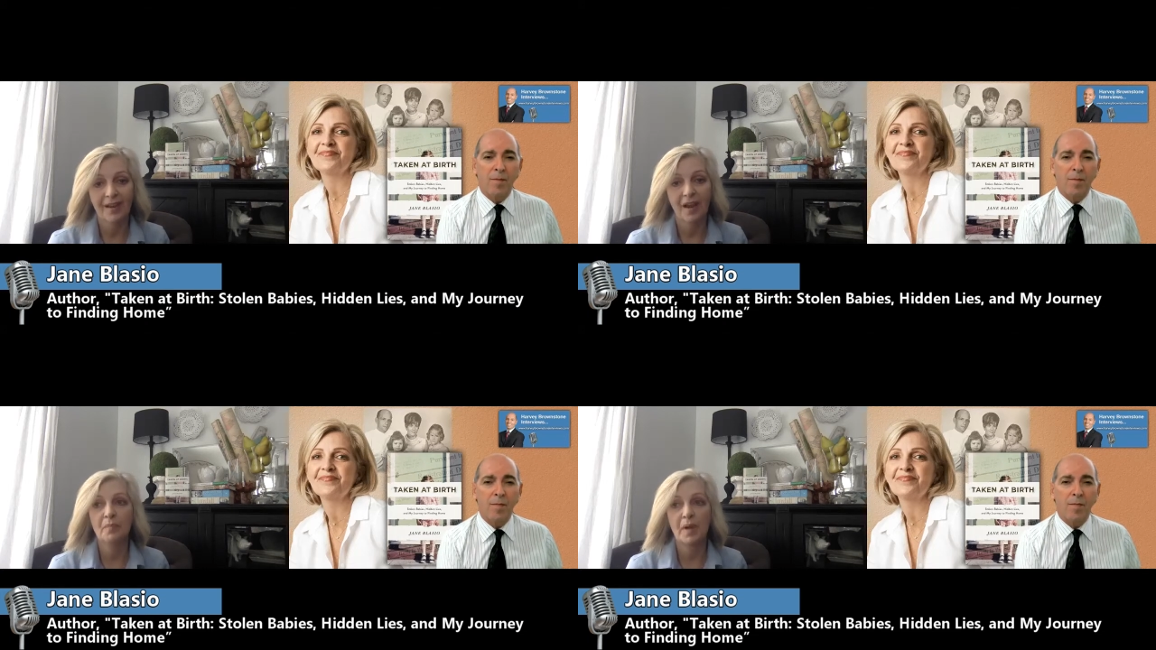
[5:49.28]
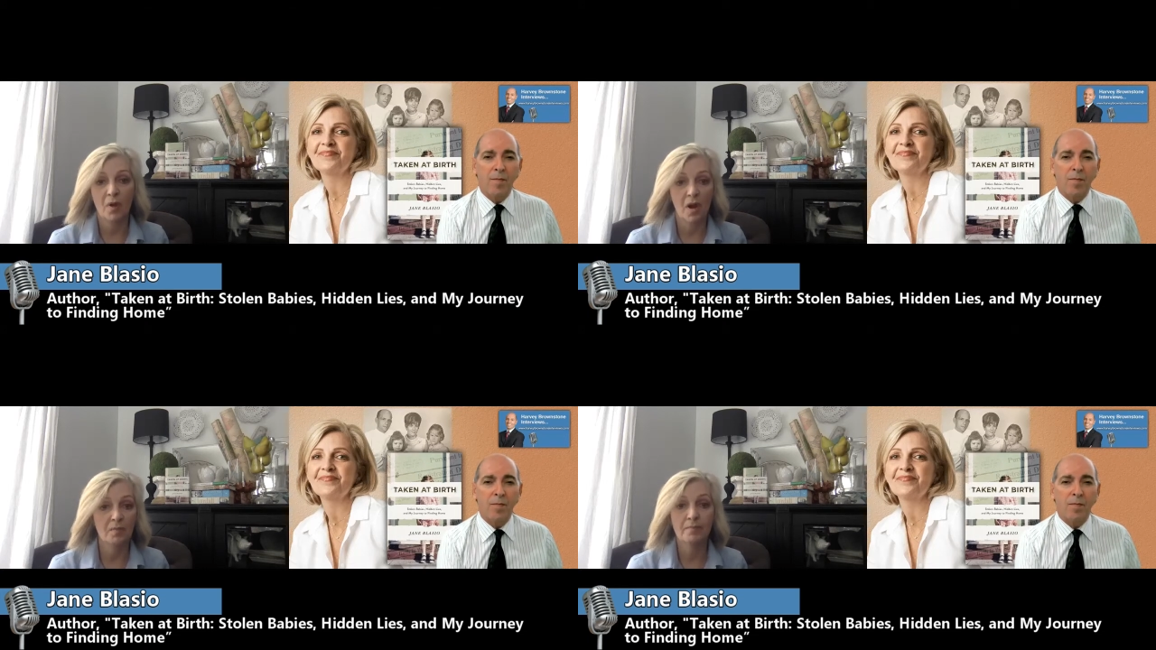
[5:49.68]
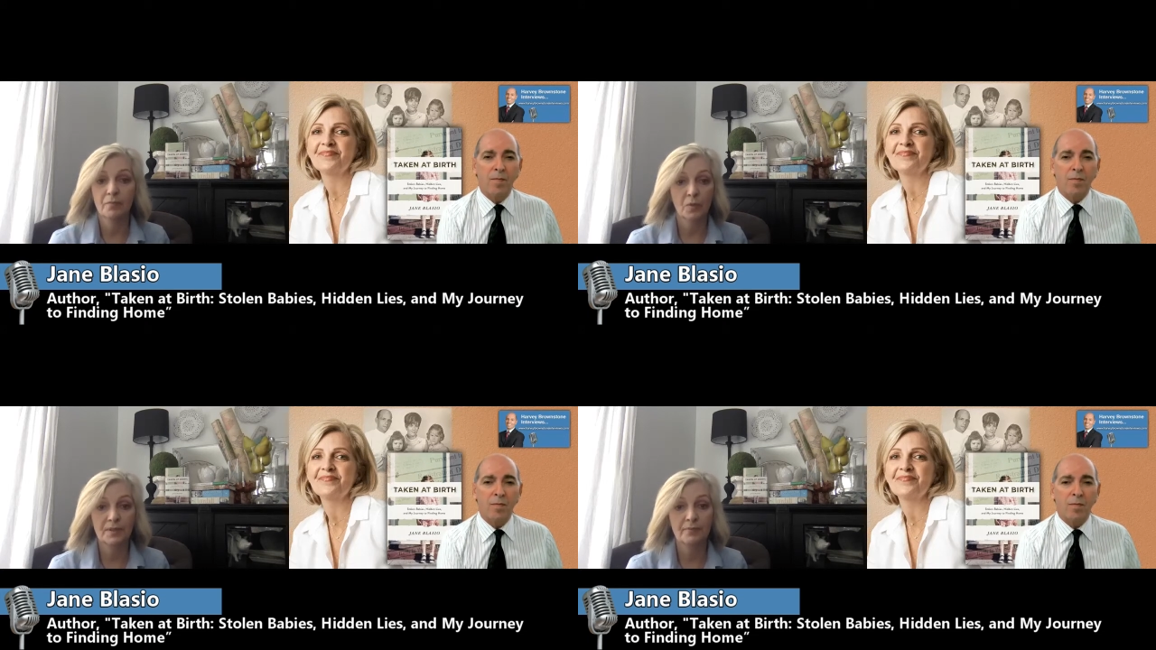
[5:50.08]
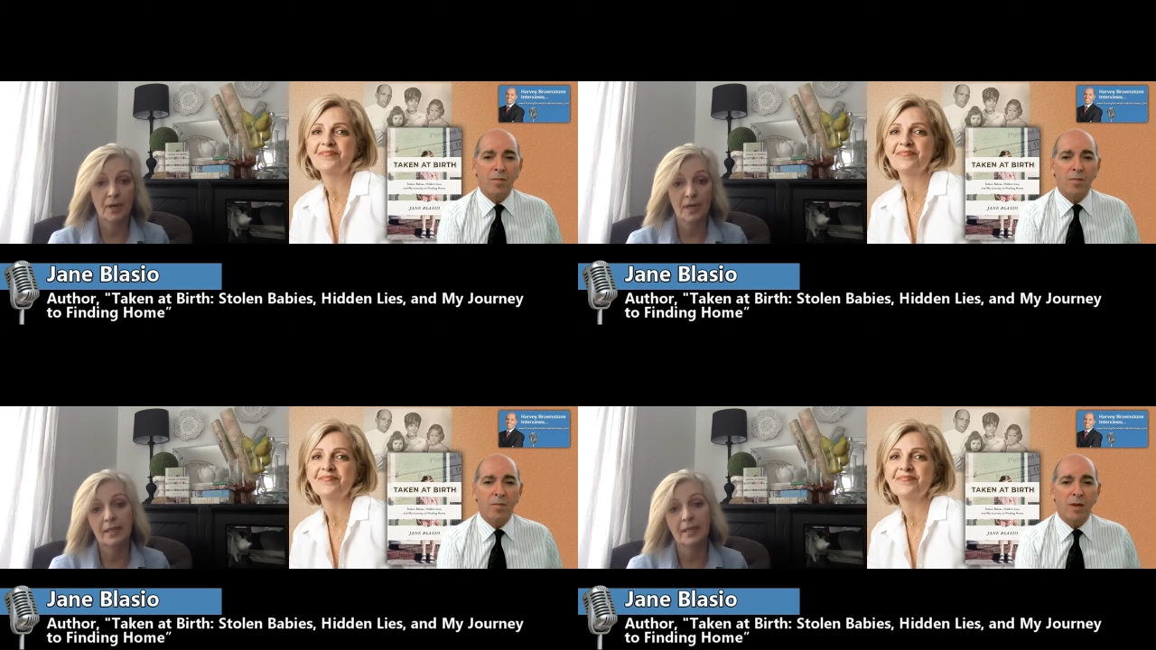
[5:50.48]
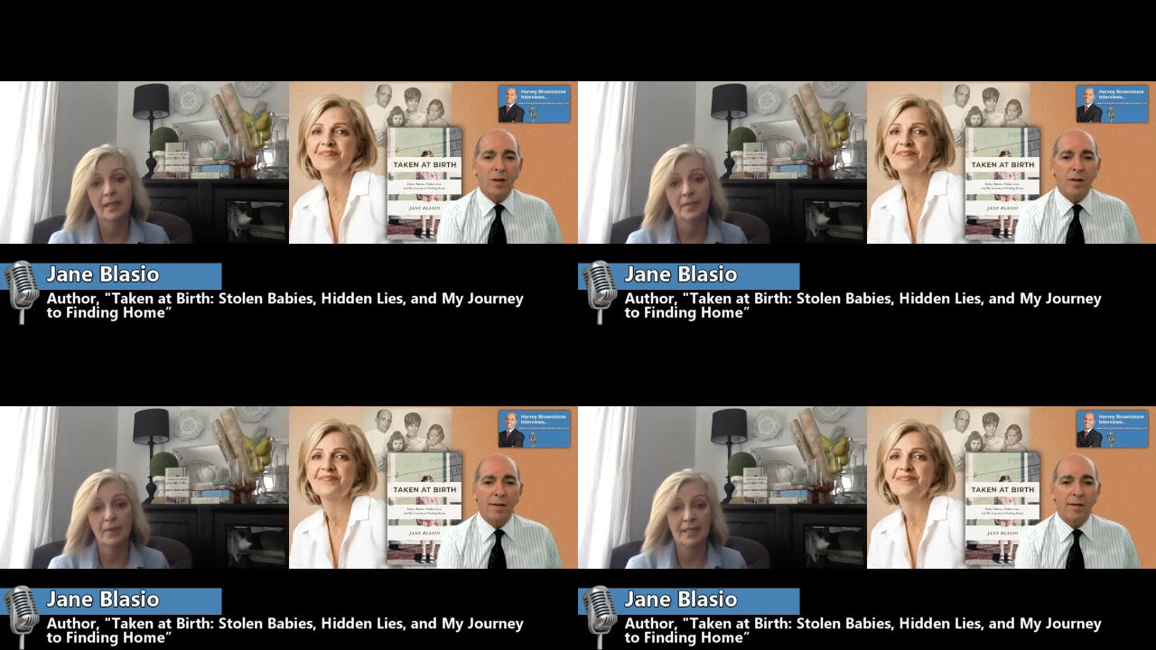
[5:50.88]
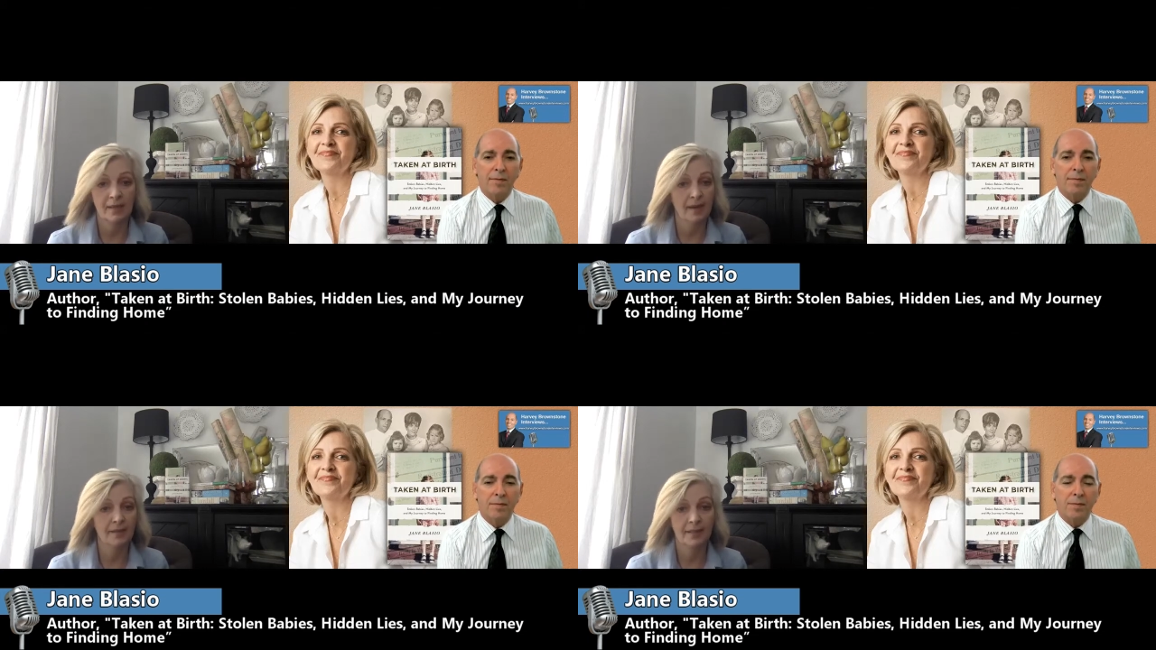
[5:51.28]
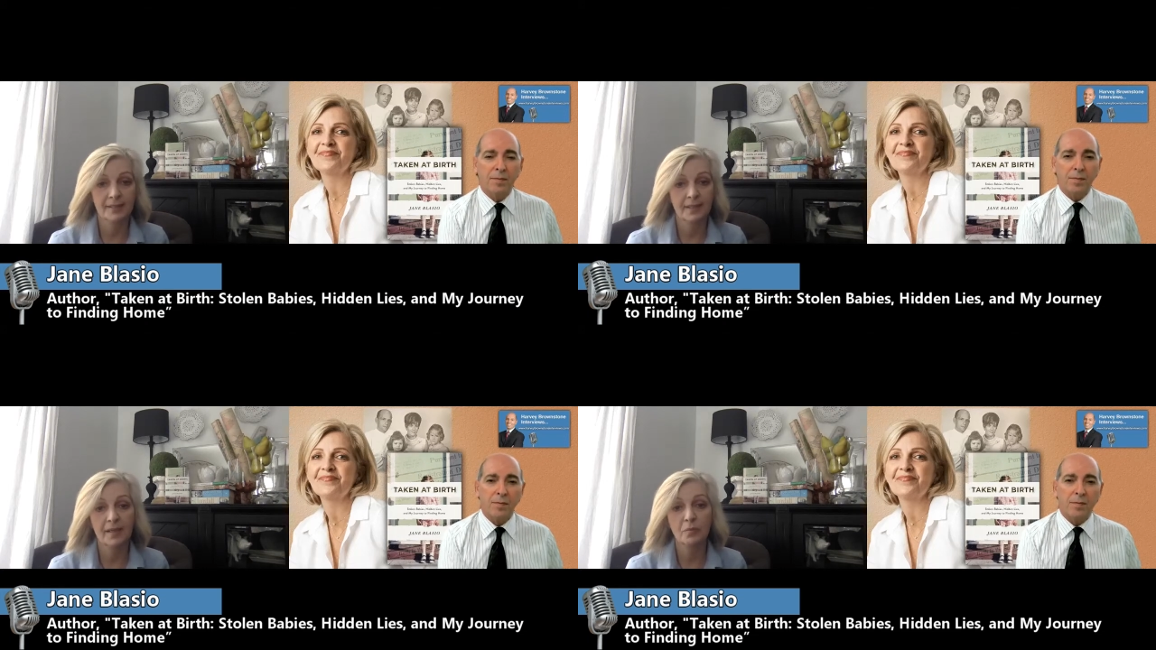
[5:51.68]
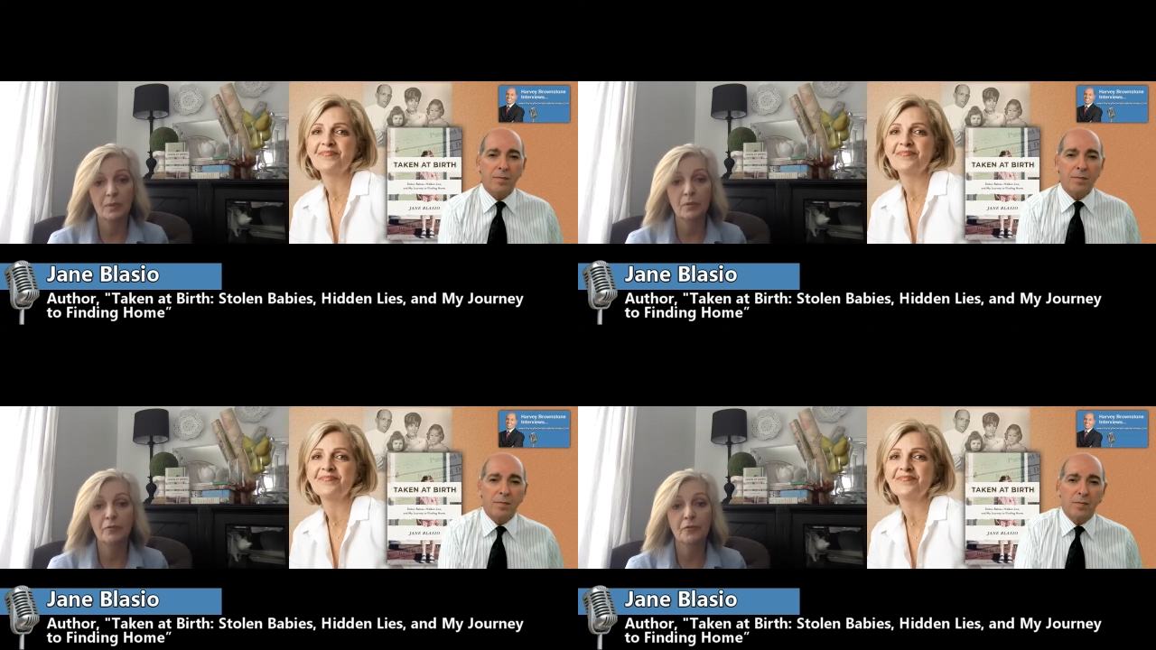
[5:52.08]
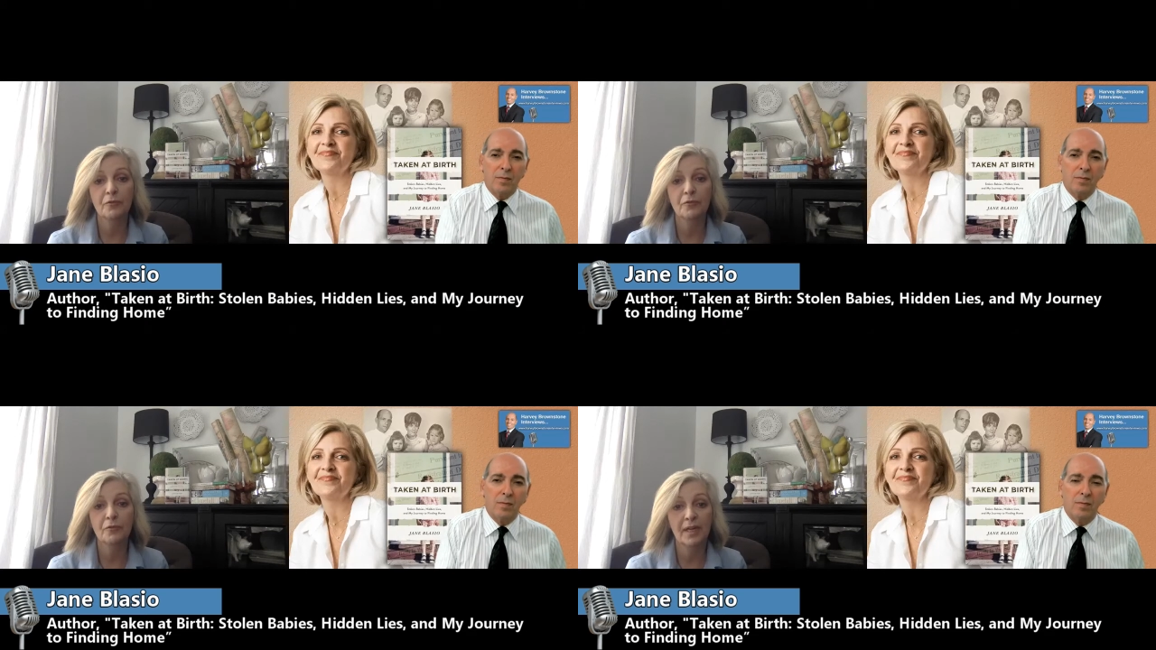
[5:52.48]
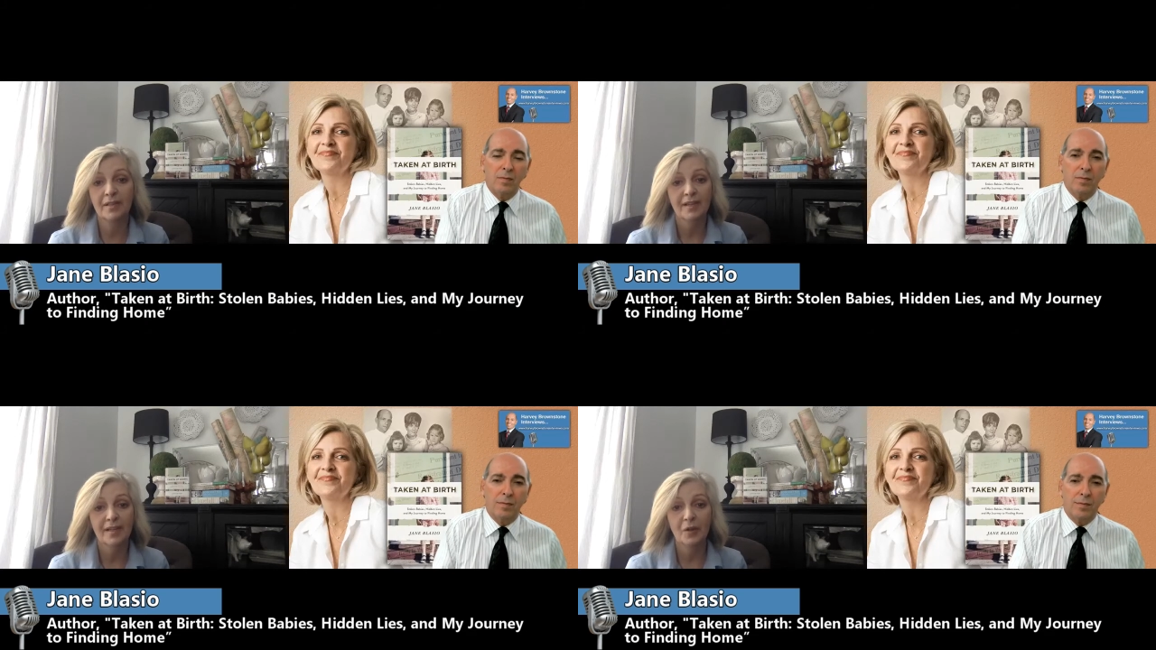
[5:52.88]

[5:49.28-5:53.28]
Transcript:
Speaker 1: My mom was afraid, and my dad had said we were afraid.